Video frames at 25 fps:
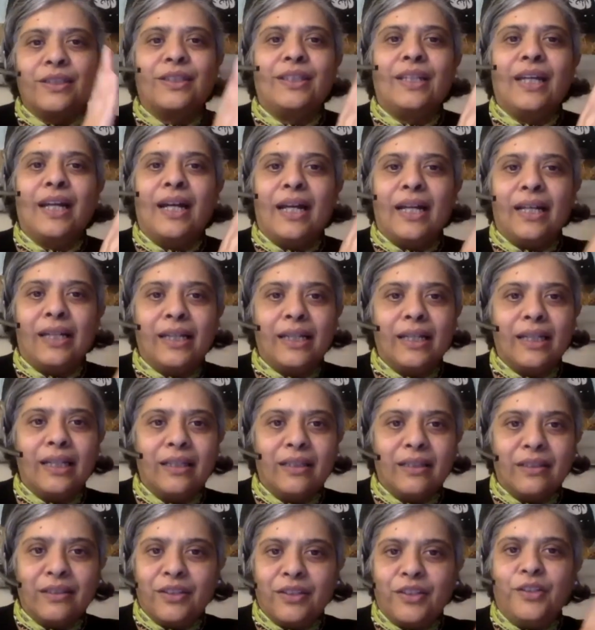to that
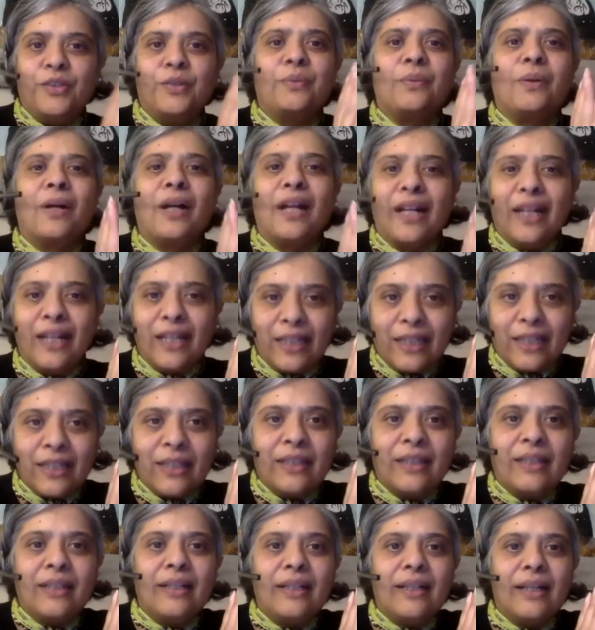in a new way,
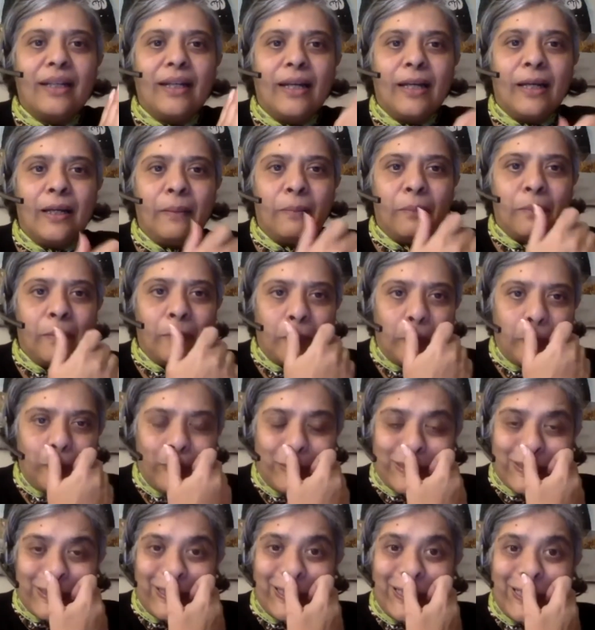
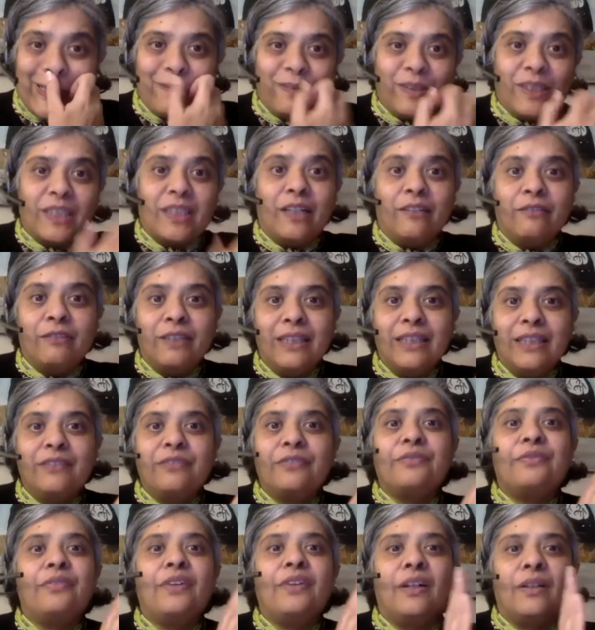which I really
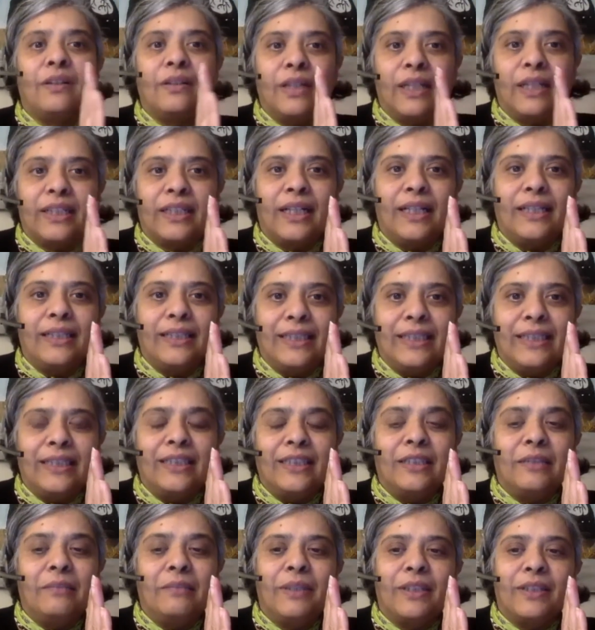felt like I
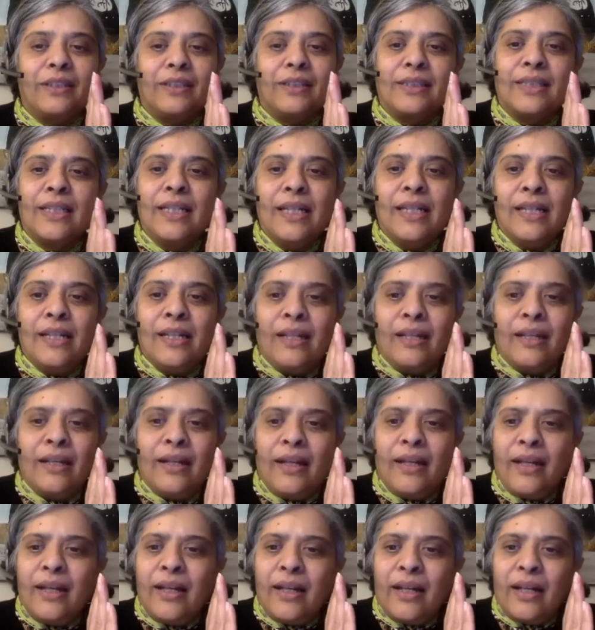needed, because
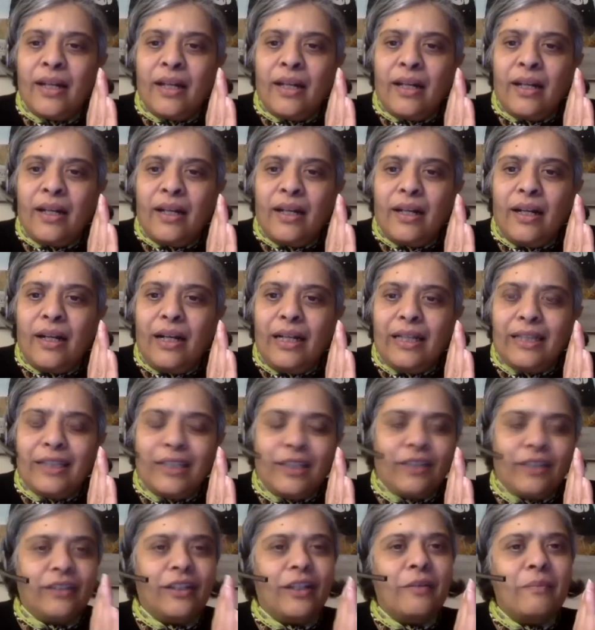I
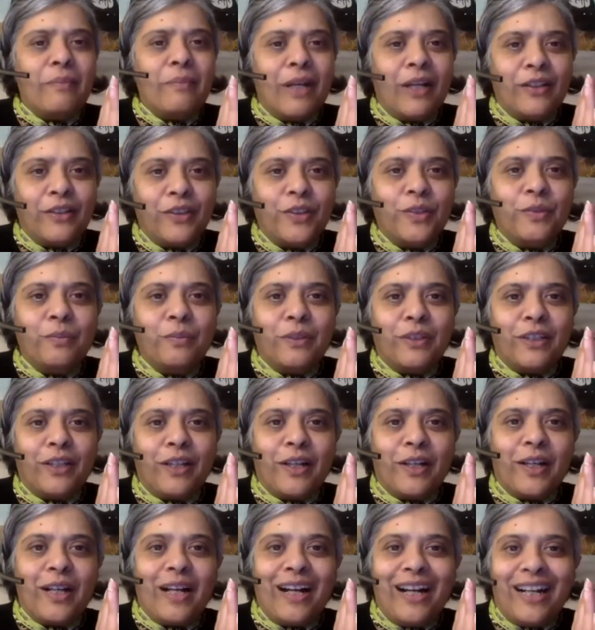don't know about you, but
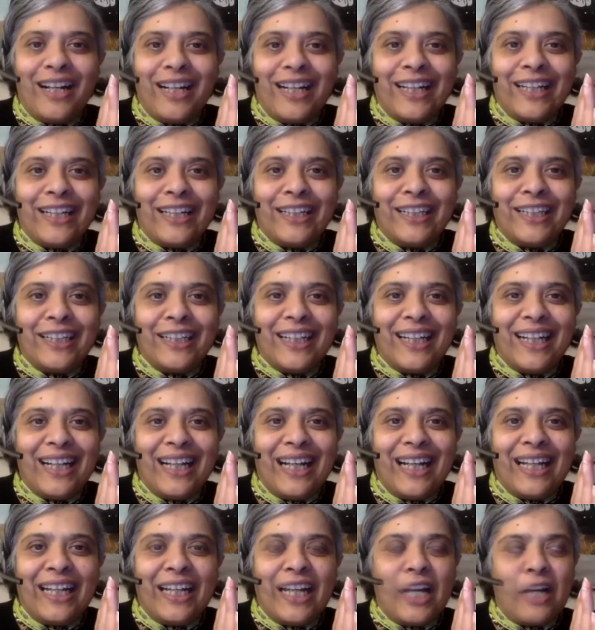I
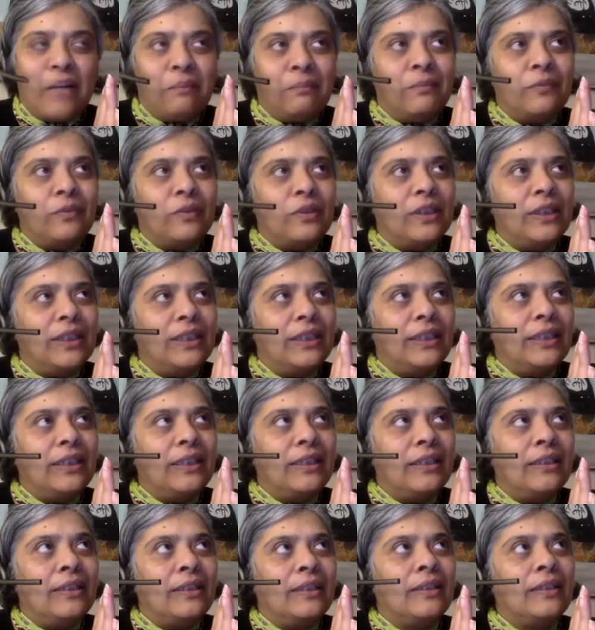am
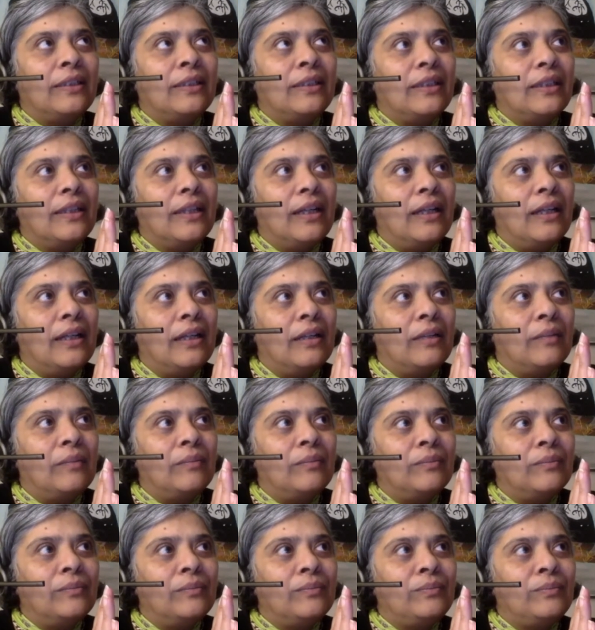really,
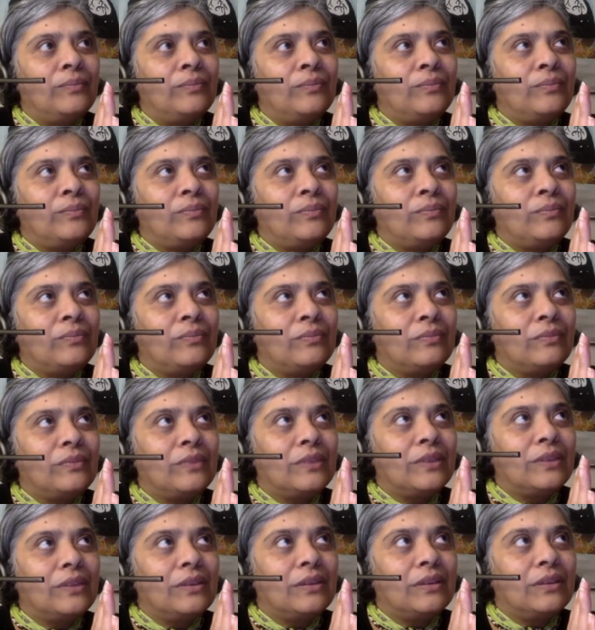
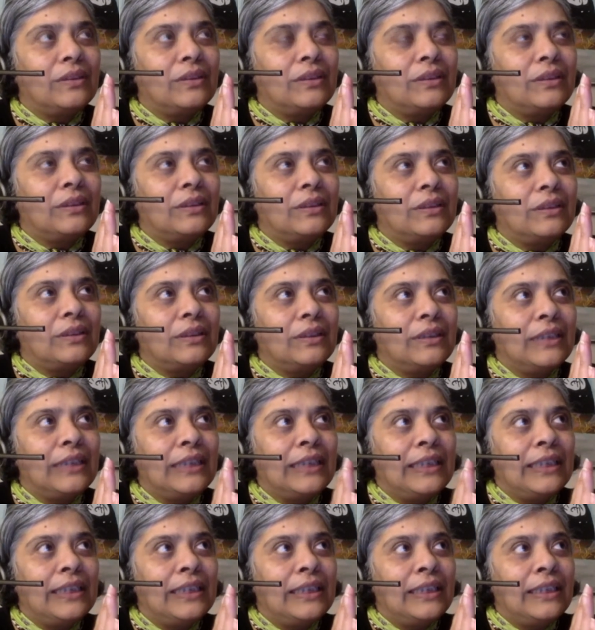
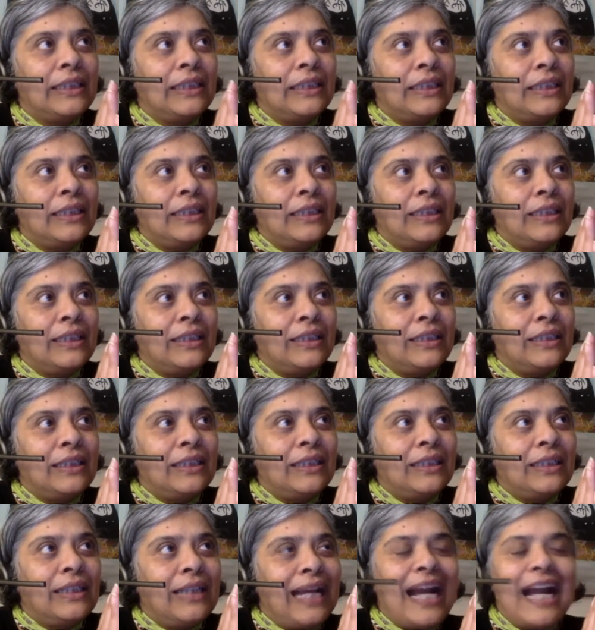
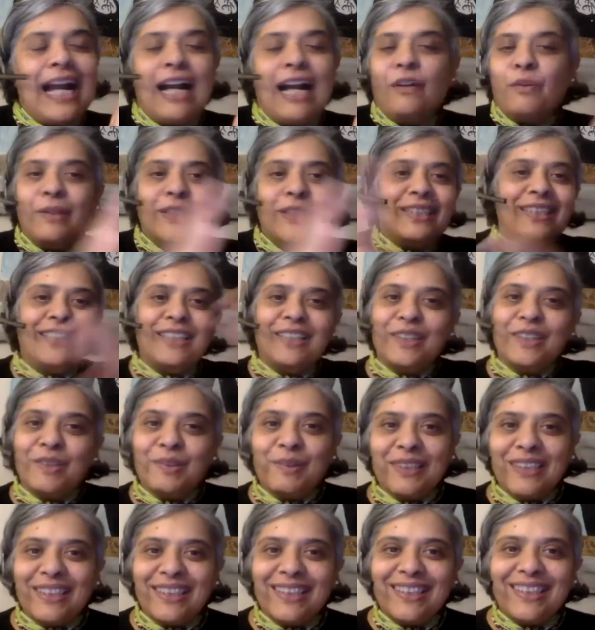how we
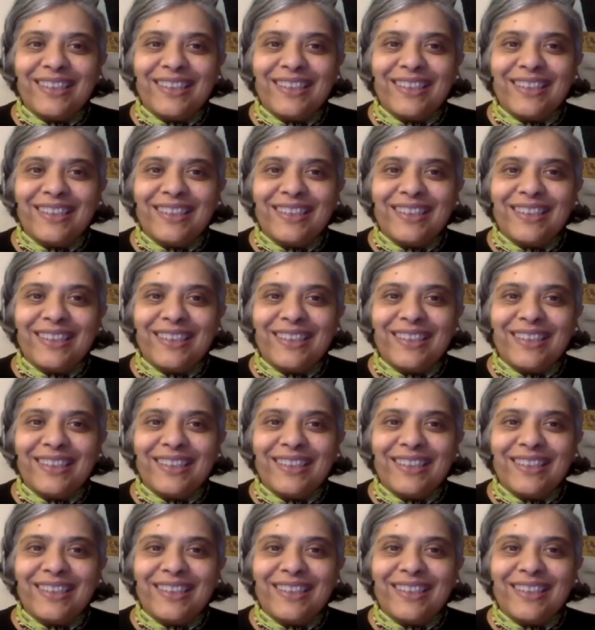deal with